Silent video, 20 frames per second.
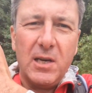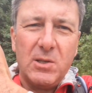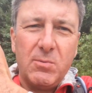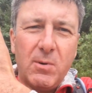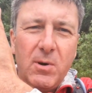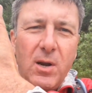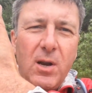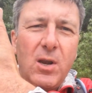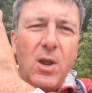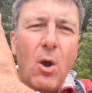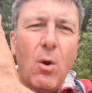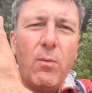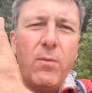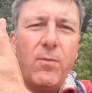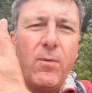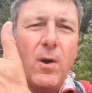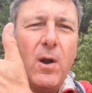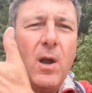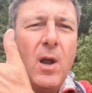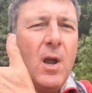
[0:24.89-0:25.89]
So we're going to go
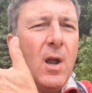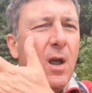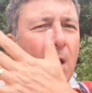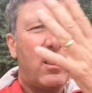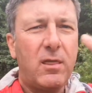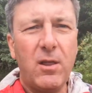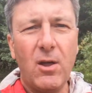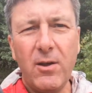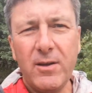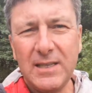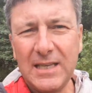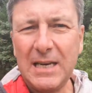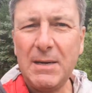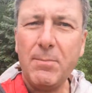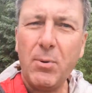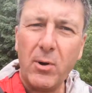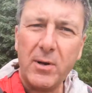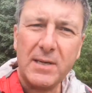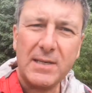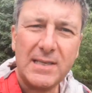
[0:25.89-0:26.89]
for a
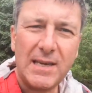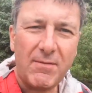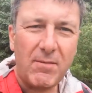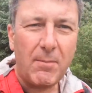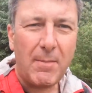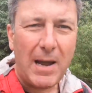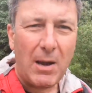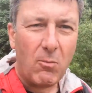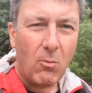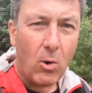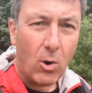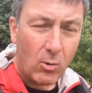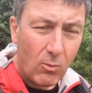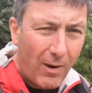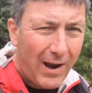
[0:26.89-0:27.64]
13.7 mile walk.